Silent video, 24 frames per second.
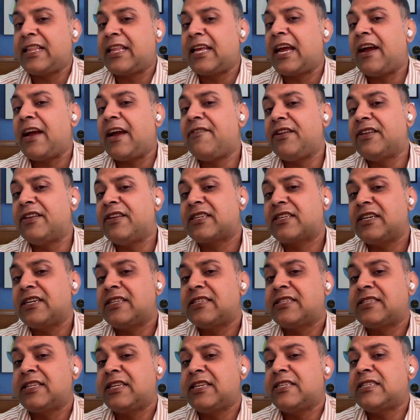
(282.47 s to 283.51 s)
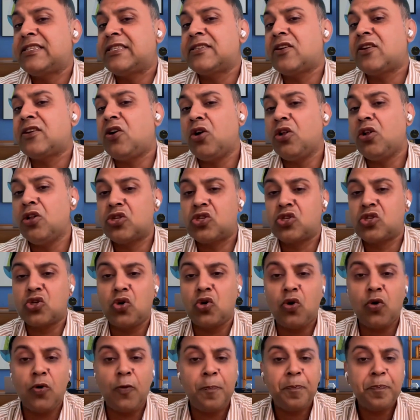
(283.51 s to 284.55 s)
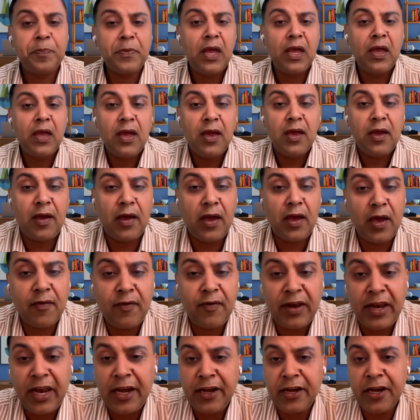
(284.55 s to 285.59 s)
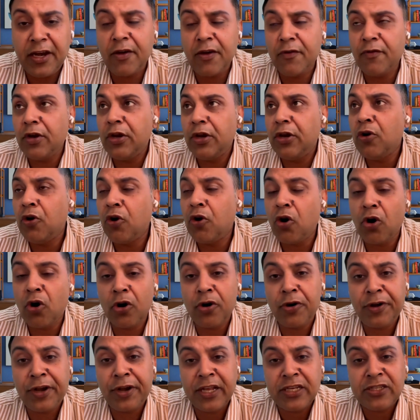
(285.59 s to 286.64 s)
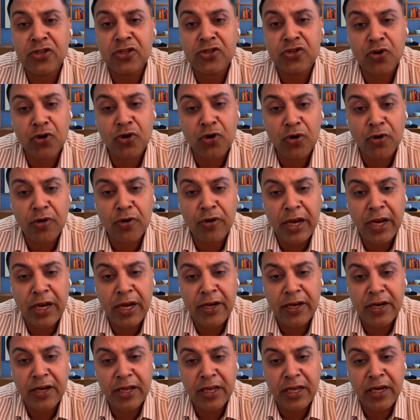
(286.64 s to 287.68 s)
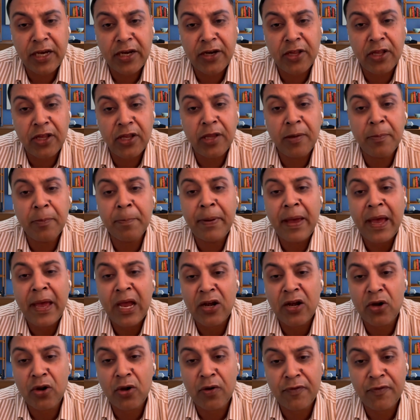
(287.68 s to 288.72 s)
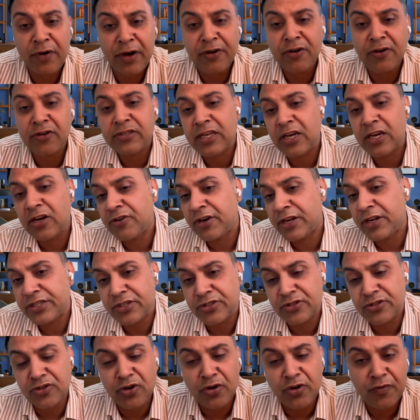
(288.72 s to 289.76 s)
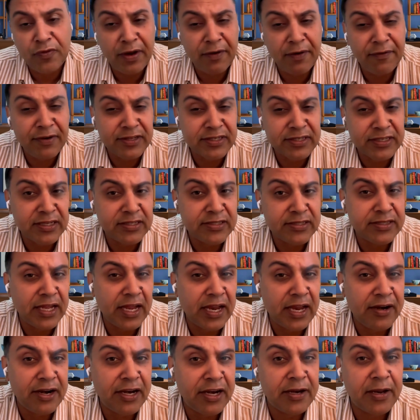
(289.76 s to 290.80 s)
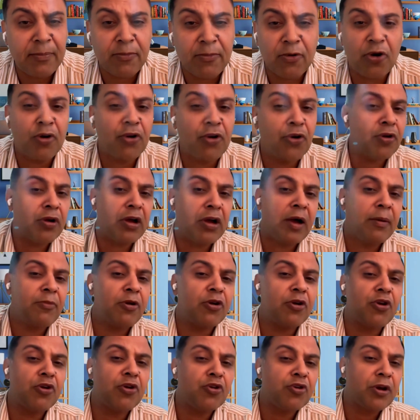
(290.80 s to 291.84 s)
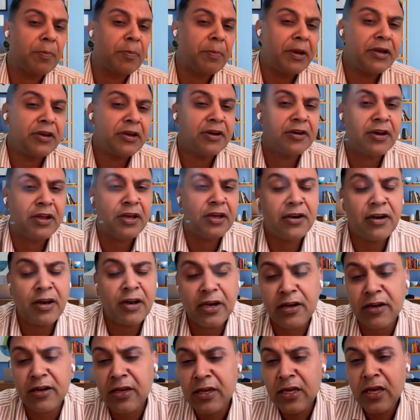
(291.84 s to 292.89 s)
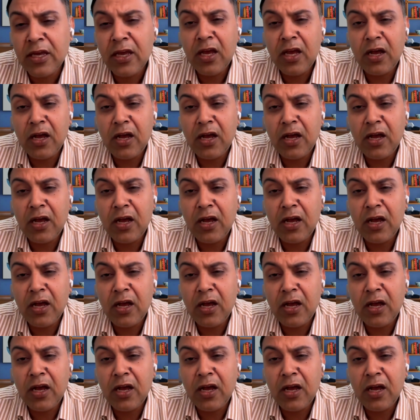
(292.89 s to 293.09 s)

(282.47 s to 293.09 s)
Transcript: I think I've discussed this also when I did a video on testosterone, right? And again, the impact of nitric oxide on testosterone, we have discussed that. Right? I'm not going to repeat it here, right?